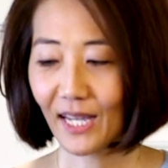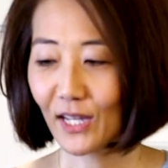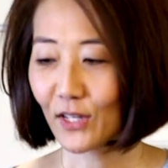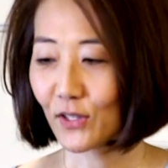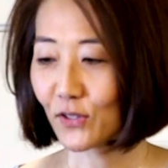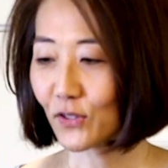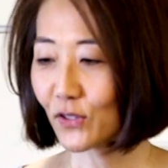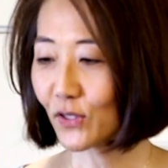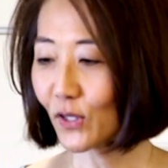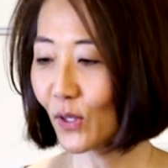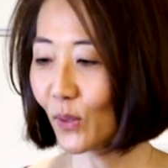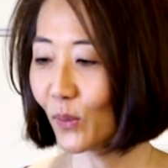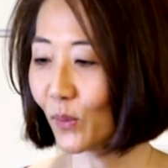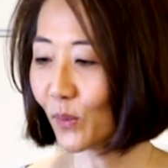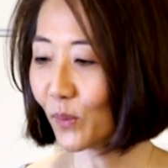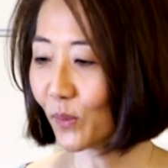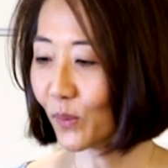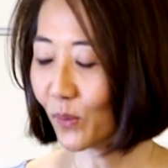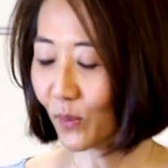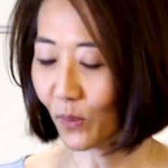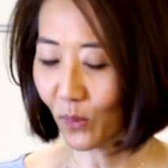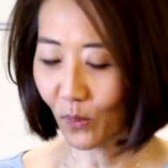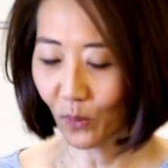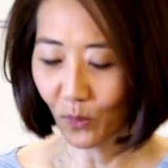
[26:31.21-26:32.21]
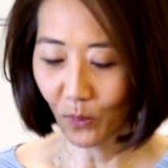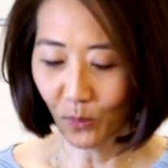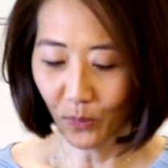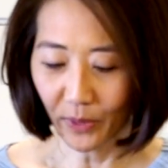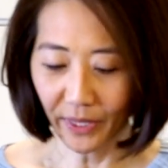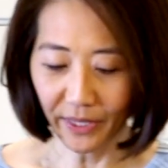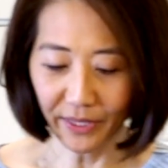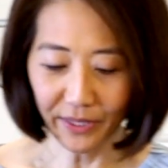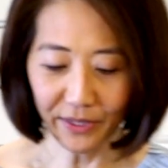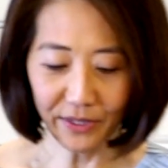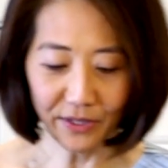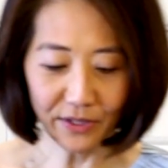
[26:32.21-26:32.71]
So
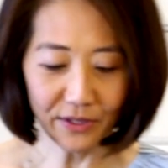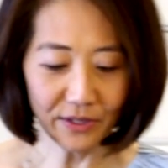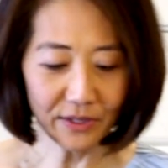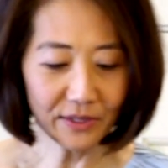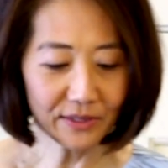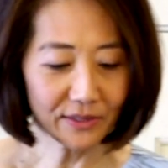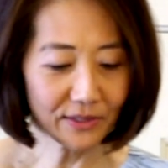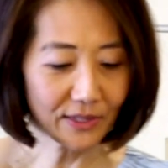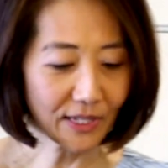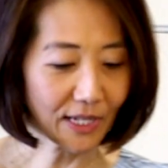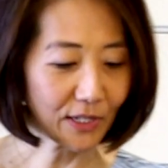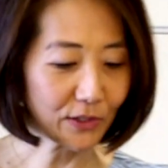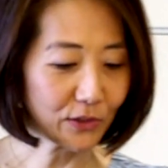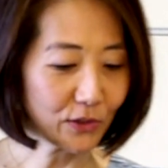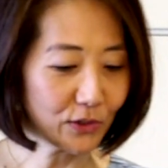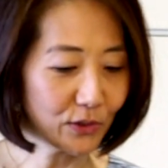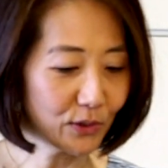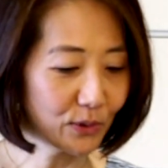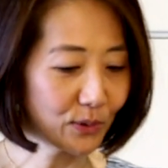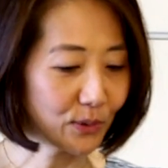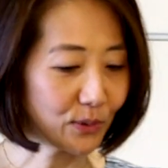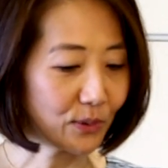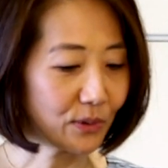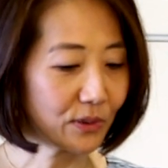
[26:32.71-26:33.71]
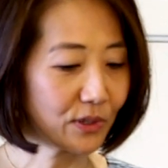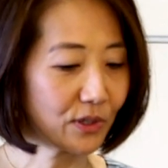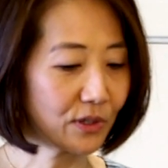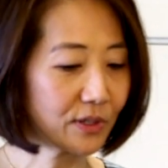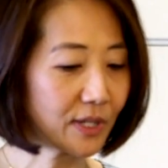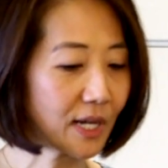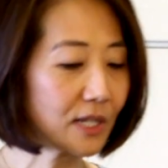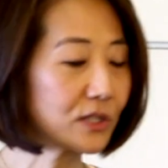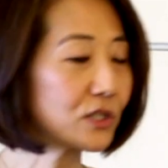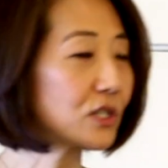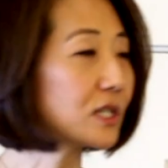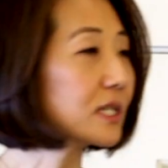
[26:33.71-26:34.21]
you're
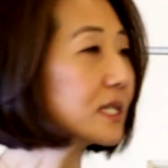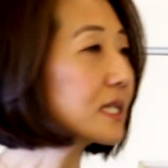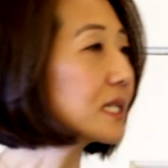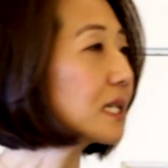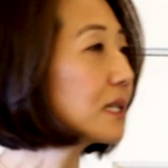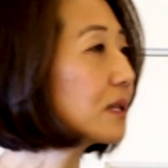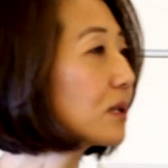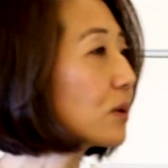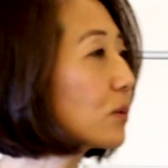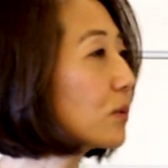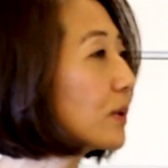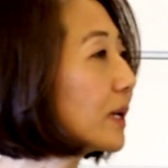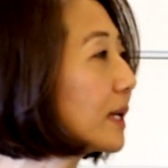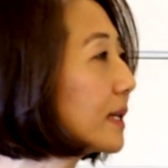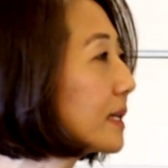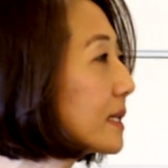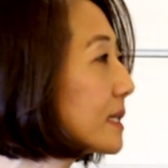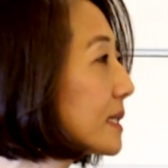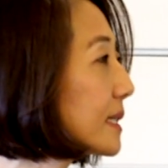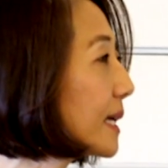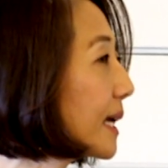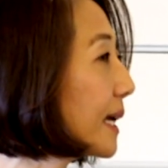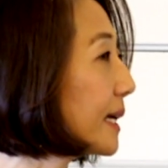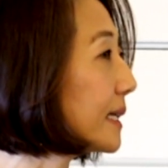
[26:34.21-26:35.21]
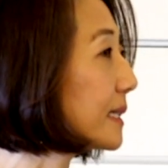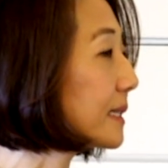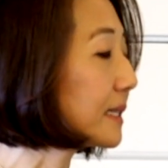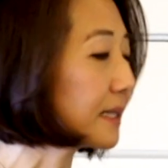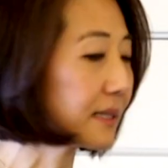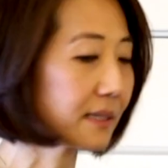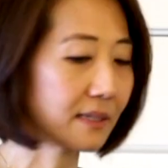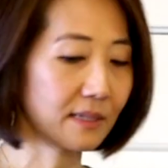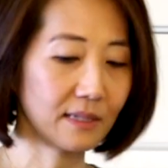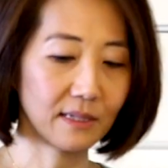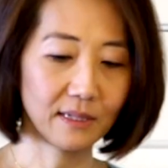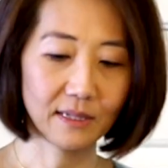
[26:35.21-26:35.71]
not just in the real estate